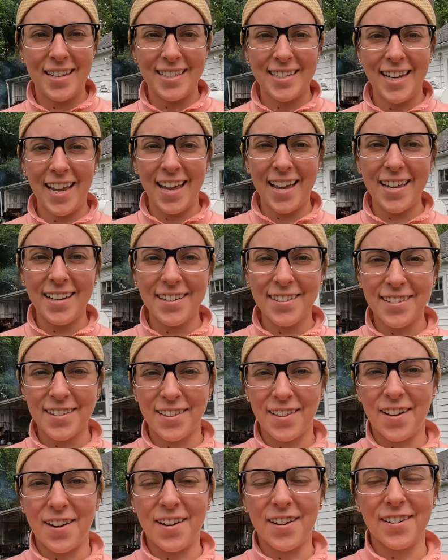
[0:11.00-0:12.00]
10
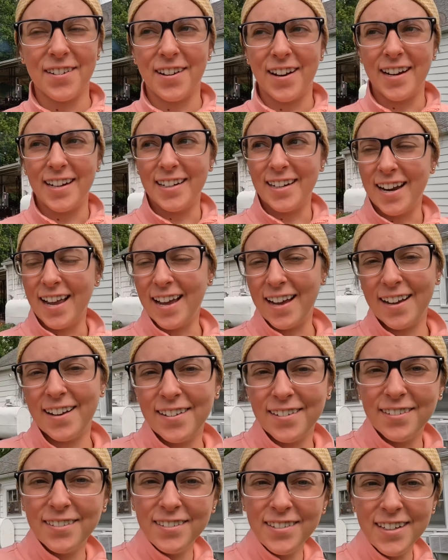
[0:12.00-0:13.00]
o'clock right
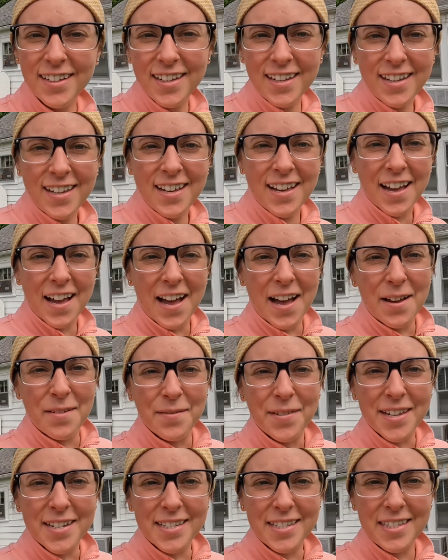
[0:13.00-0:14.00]
now. I'm
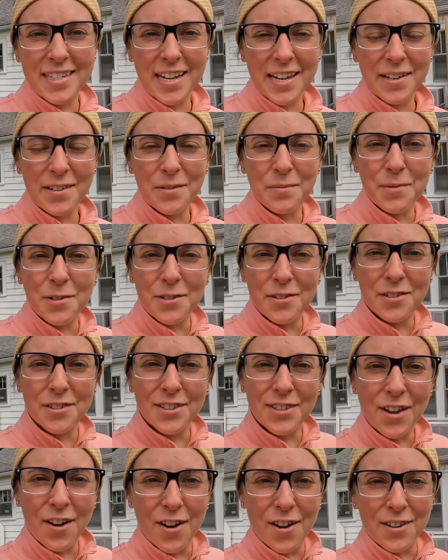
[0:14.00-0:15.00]
at
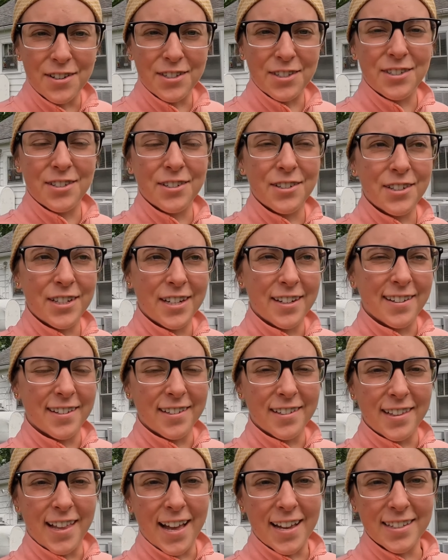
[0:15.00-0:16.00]
Stanimals Hostel here
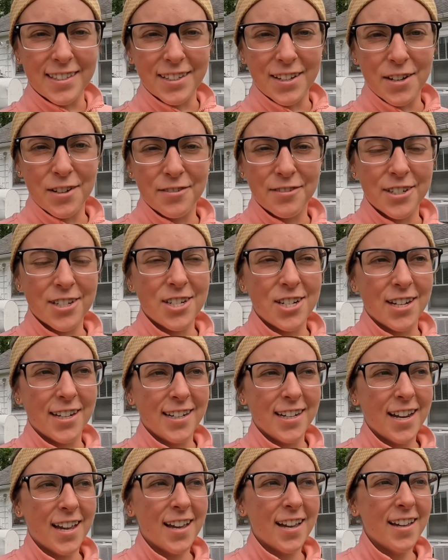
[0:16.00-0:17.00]
in Glasgow,
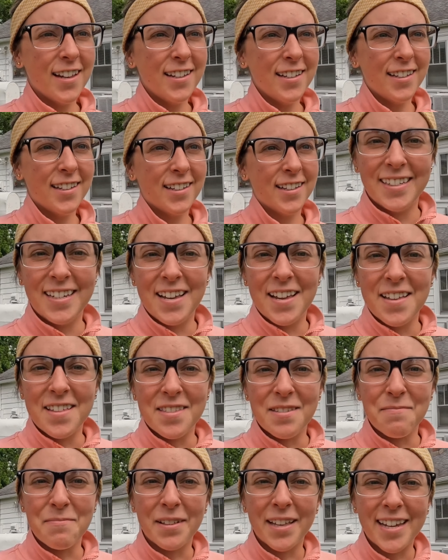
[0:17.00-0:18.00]
Virginia.
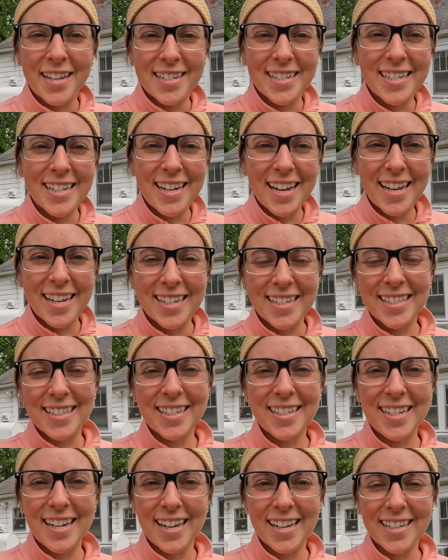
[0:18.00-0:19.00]
The plan today is
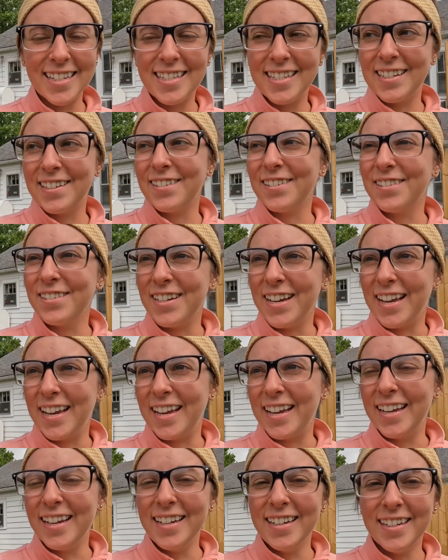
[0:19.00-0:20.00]
to take a zero
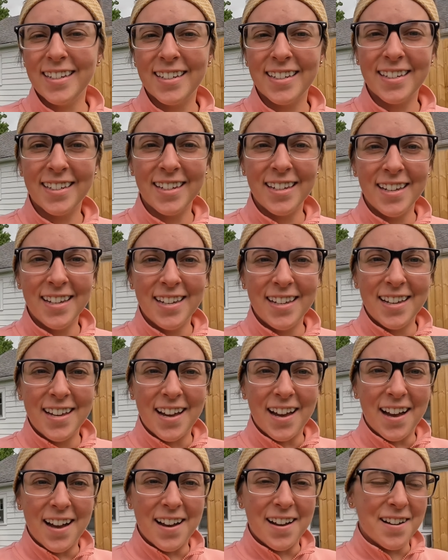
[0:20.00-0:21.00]
day,
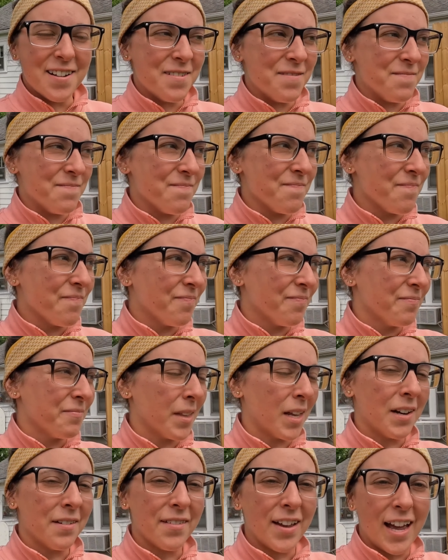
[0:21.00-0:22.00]
um,
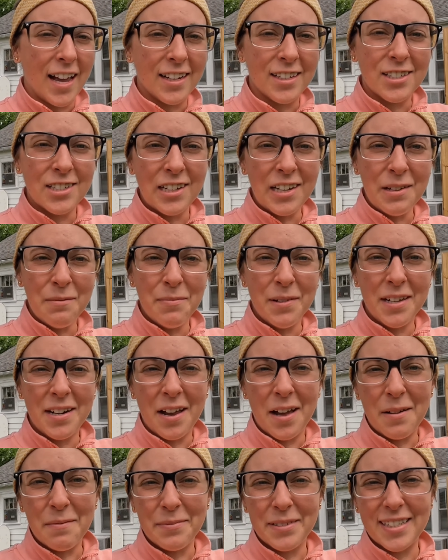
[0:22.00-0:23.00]
but I've actually been
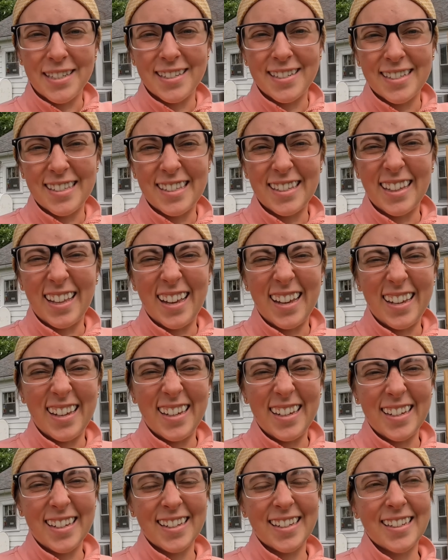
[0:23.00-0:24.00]
up since
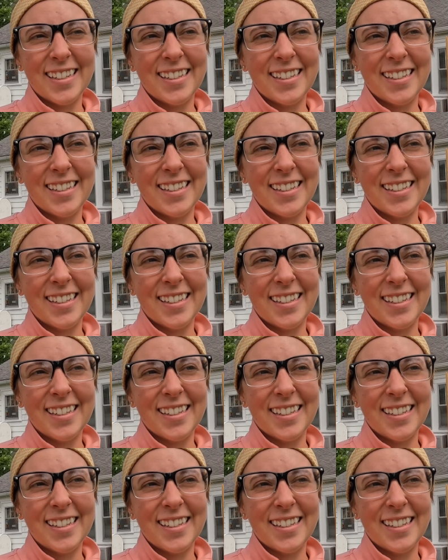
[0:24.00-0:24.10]
like